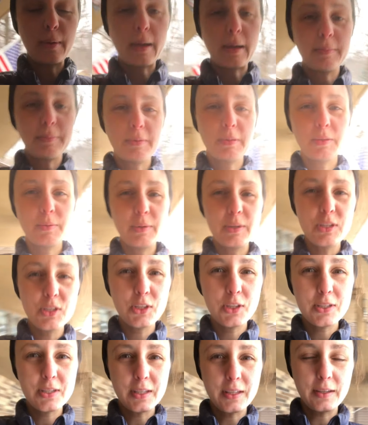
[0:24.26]
bad, but the wind
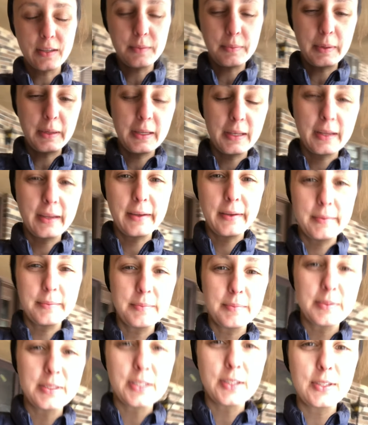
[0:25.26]
chill's a little bit.
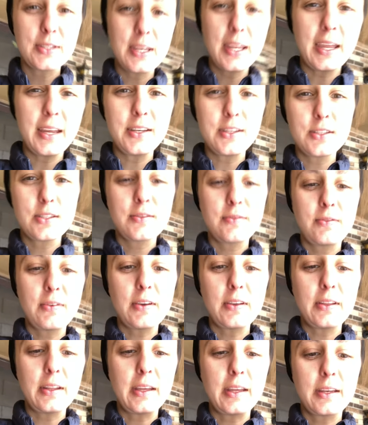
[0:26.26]
Um, so today I just
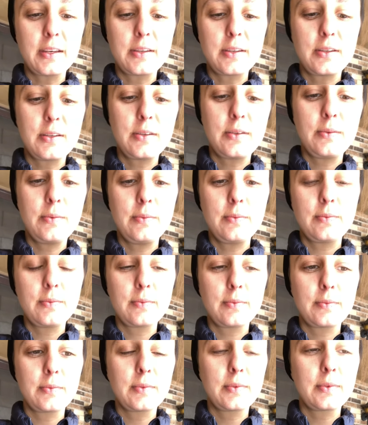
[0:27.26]
felt like
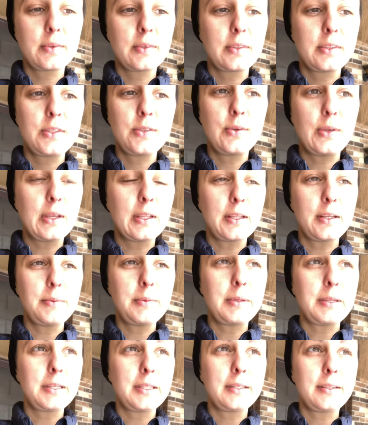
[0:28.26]
doing a little
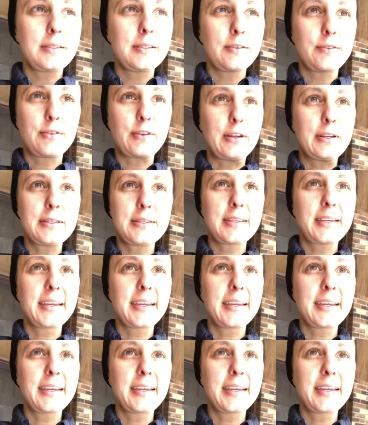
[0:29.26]
bit different,